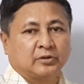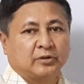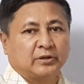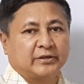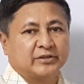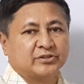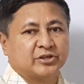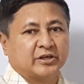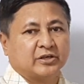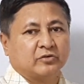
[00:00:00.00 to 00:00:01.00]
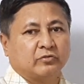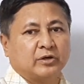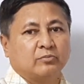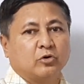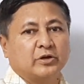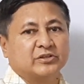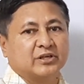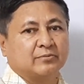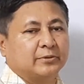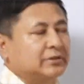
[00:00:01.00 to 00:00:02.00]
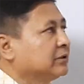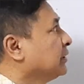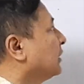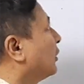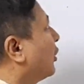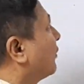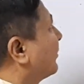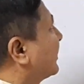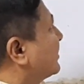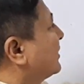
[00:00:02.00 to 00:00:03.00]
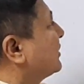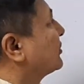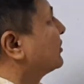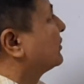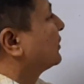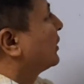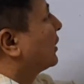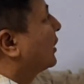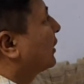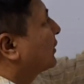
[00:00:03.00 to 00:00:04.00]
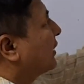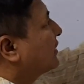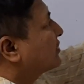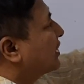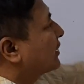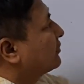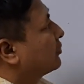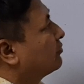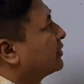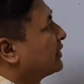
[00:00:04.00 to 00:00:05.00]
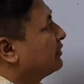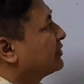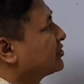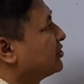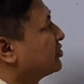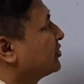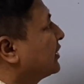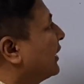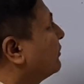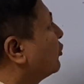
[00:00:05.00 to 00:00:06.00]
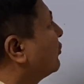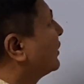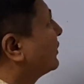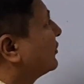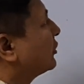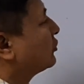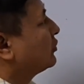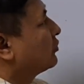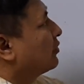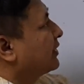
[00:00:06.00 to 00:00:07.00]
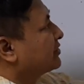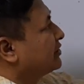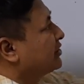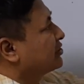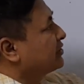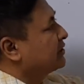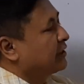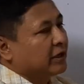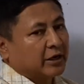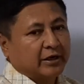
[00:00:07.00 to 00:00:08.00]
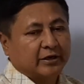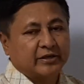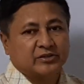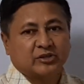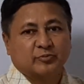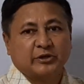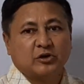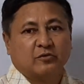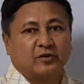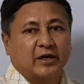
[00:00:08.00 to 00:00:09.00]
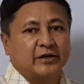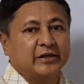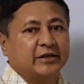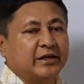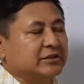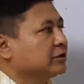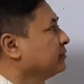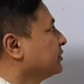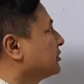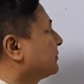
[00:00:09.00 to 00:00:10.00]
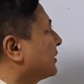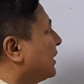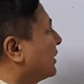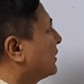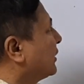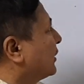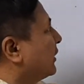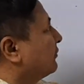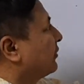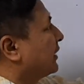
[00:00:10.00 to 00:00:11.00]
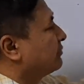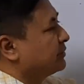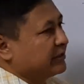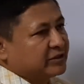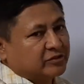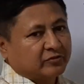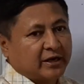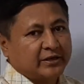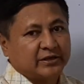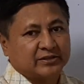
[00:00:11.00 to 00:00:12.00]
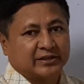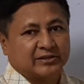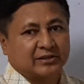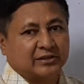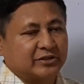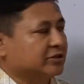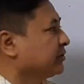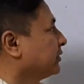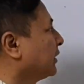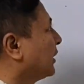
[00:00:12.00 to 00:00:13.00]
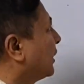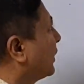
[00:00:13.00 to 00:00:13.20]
Let us take one more example of acceleration. A train starting from a railway station and moving with the uniform acceleration attains a speed of 108 km per hour in 5 minutes. Find its acceleration.